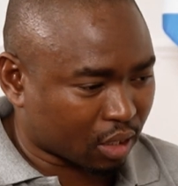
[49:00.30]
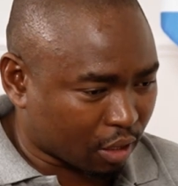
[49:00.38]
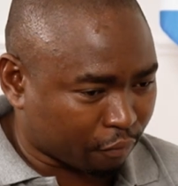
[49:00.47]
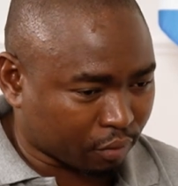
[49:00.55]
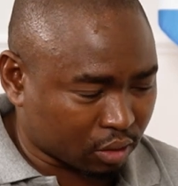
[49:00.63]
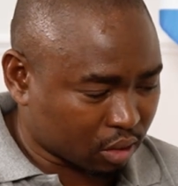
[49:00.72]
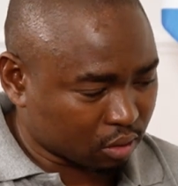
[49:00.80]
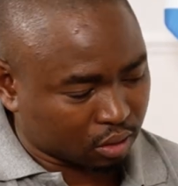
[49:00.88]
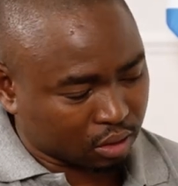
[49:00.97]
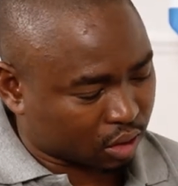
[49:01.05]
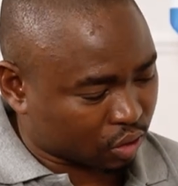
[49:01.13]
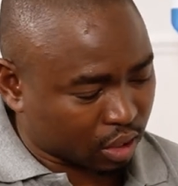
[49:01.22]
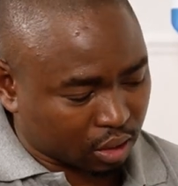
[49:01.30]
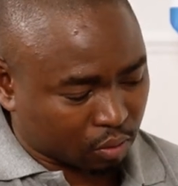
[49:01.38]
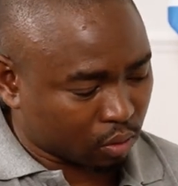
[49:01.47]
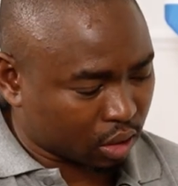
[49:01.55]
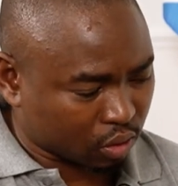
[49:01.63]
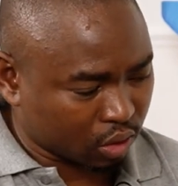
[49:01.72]
this
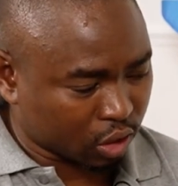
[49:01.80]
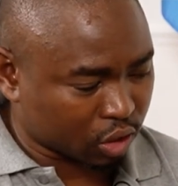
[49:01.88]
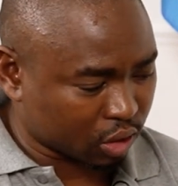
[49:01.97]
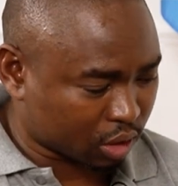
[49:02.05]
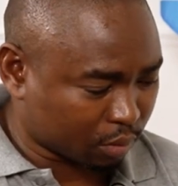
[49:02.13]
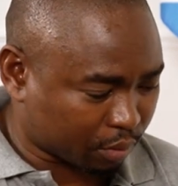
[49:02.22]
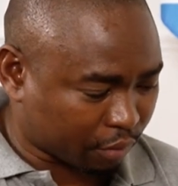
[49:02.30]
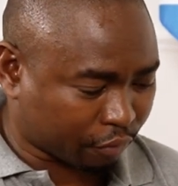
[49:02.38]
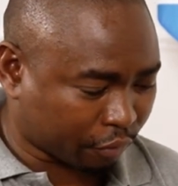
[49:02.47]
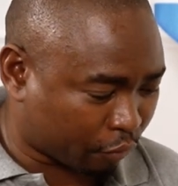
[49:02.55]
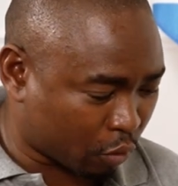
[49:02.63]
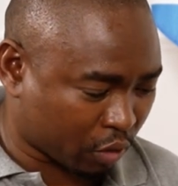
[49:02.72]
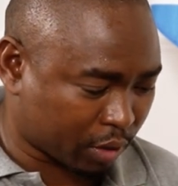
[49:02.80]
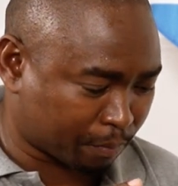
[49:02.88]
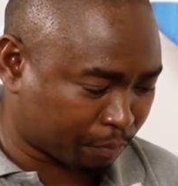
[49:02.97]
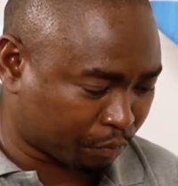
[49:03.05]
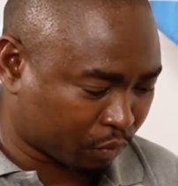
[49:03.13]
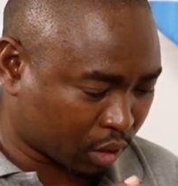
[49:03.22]
triangular relationship,
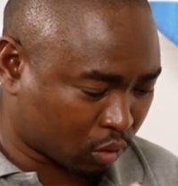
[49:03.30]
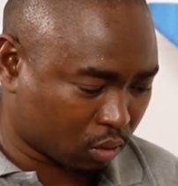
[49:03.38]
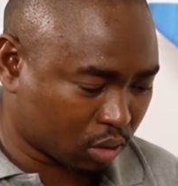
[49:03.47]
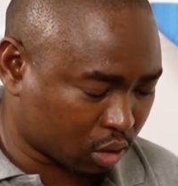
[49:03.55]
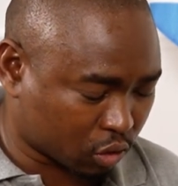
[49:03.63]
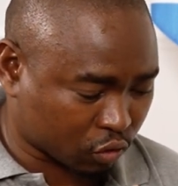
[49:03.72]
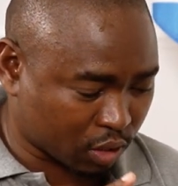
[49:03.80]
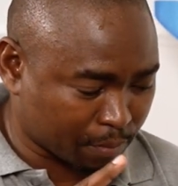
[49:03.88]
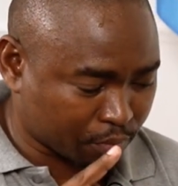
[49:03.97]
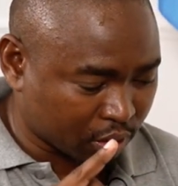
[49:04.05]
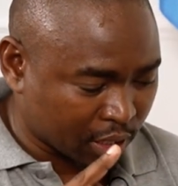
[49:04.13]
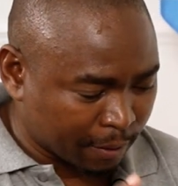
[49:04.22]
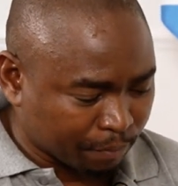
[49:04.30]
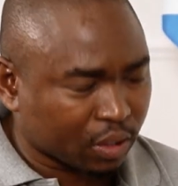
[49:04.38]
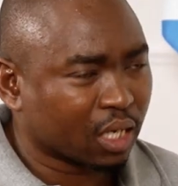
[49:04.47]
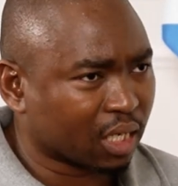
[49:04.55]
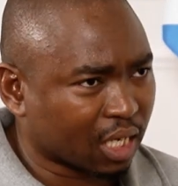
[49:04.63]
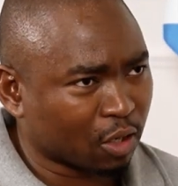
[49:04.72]
AfriForum, Donald Trump,
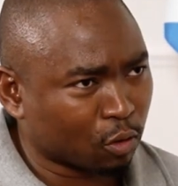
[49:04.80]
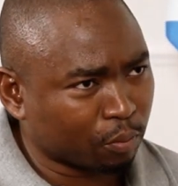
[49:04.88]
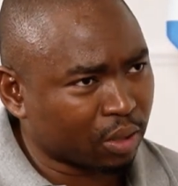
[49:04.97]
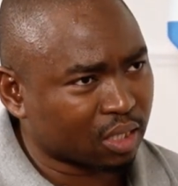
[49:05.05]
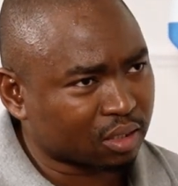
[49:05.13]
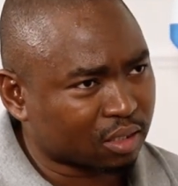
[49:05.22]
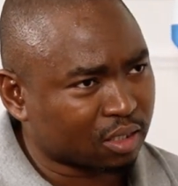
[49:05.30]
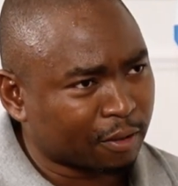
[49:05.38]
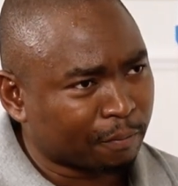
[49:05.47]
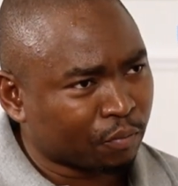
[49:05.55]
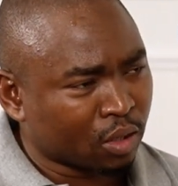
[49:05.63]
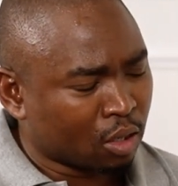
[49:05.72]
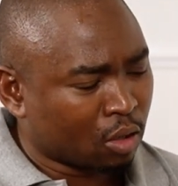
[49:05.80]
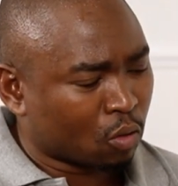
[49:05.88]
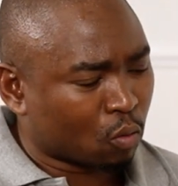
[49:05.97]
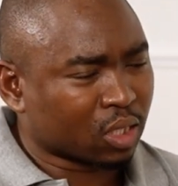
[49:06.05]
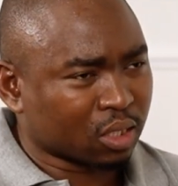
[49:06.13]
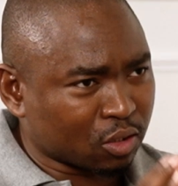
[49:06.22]
and Elon Musk.
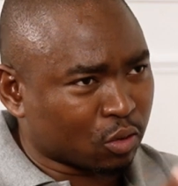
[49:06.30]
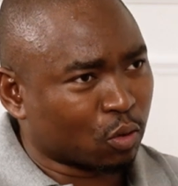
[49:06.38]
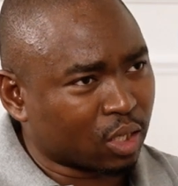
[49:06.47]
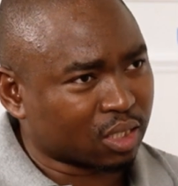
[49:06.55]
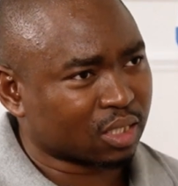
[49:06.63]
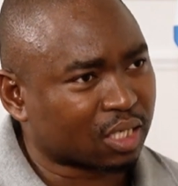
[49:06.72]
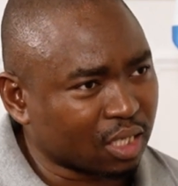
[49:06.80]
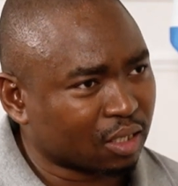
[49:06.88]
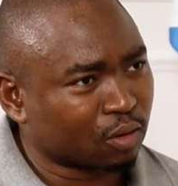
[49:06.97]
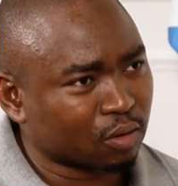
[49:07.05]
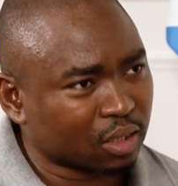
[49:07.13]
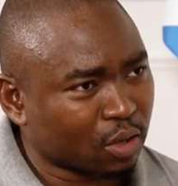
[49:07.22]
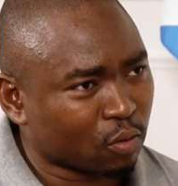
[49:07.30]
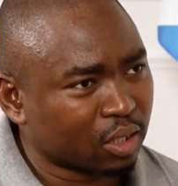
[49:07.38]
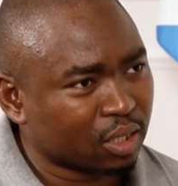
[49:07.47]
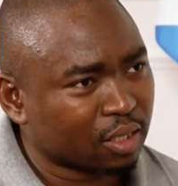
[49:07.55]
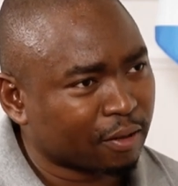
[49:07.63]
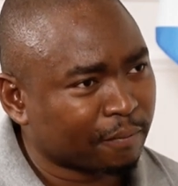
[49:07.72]
What is your understanding on that
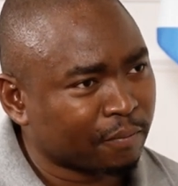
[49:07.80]
one?